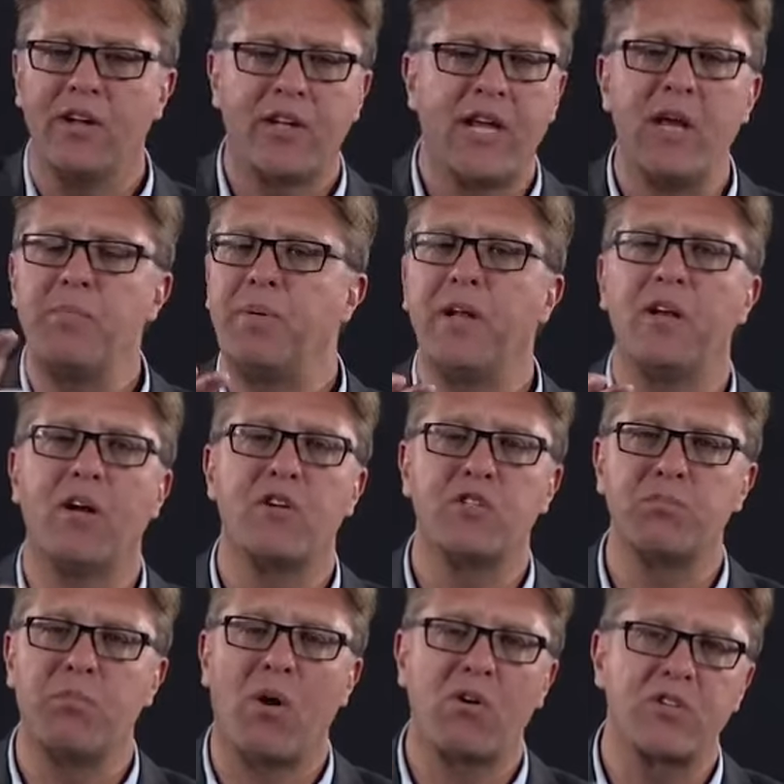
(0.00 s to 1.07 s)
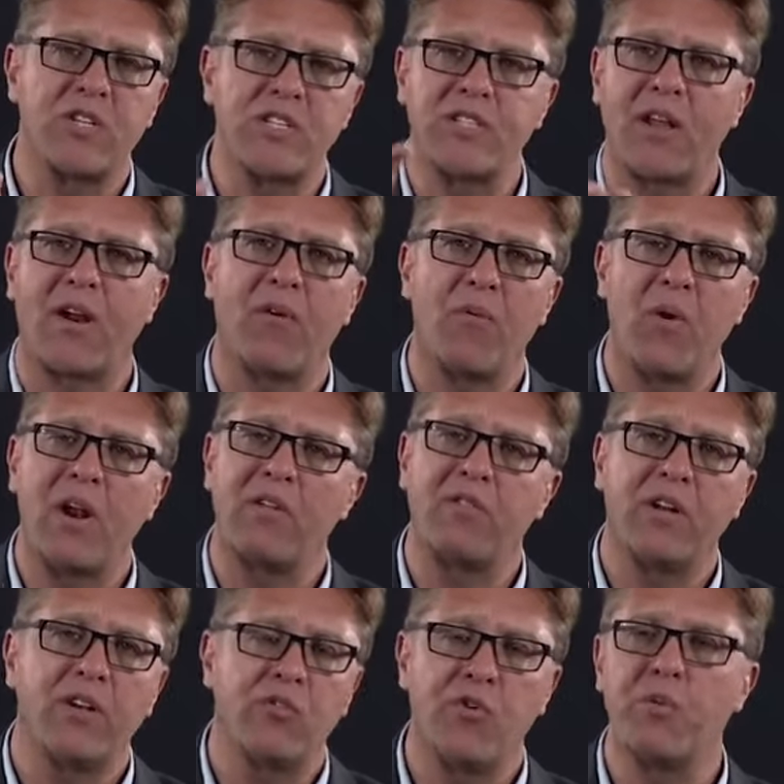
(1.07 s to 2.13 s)
keeping those boxes that are
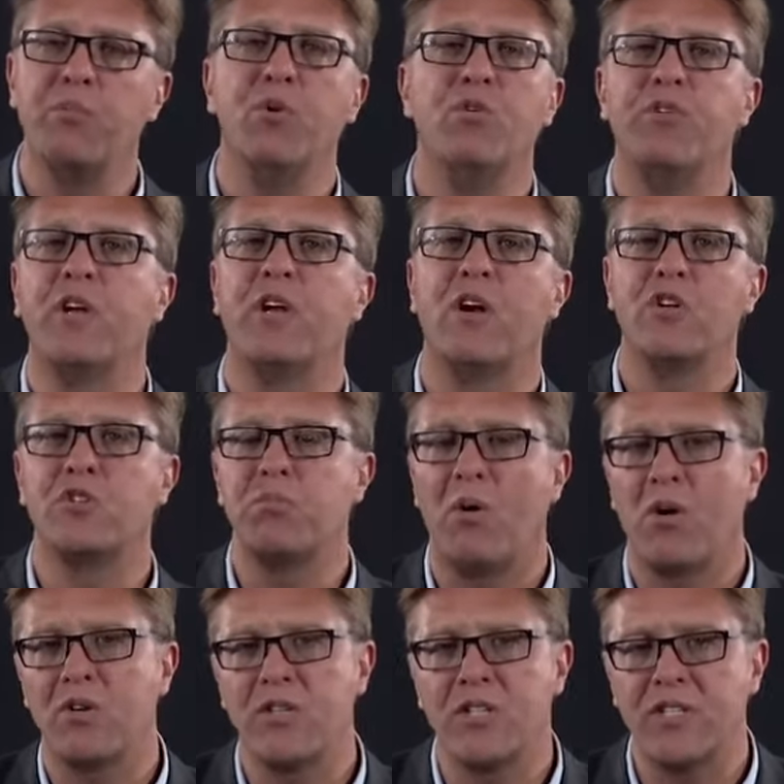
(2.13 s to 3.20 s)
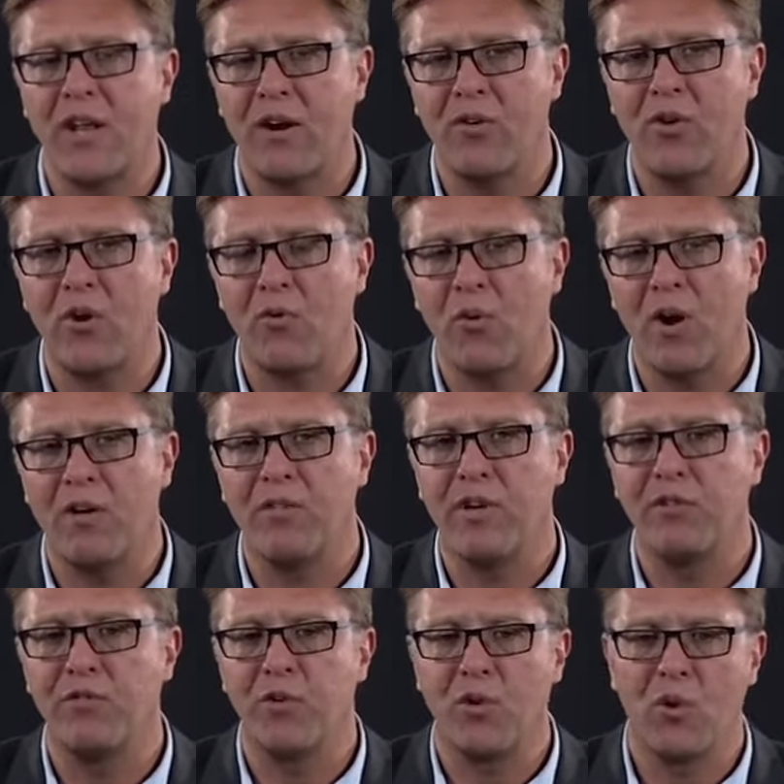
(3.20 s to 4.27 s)
relevant, removing those boxes that are not
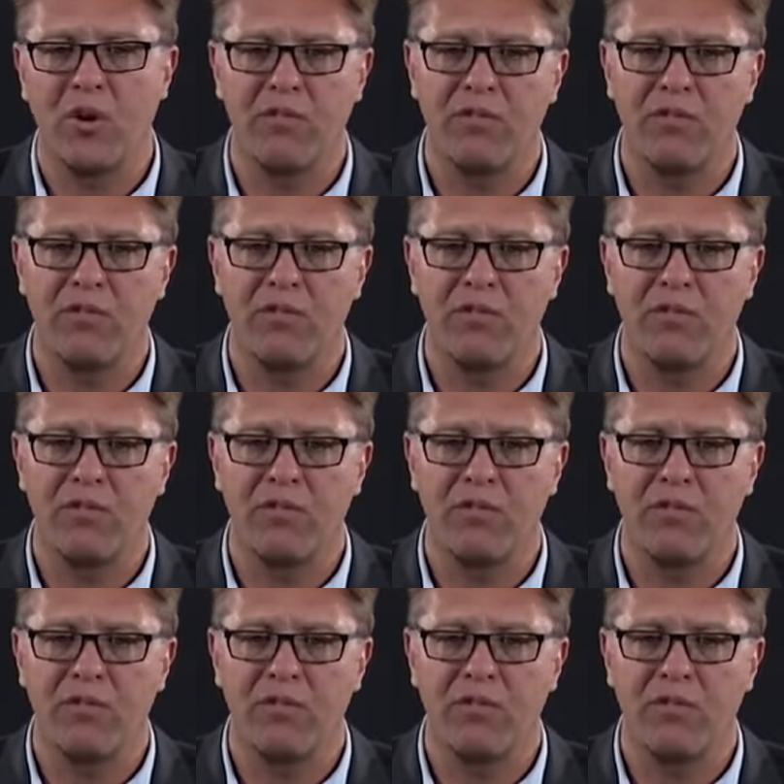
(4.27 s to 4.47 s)
relevant for your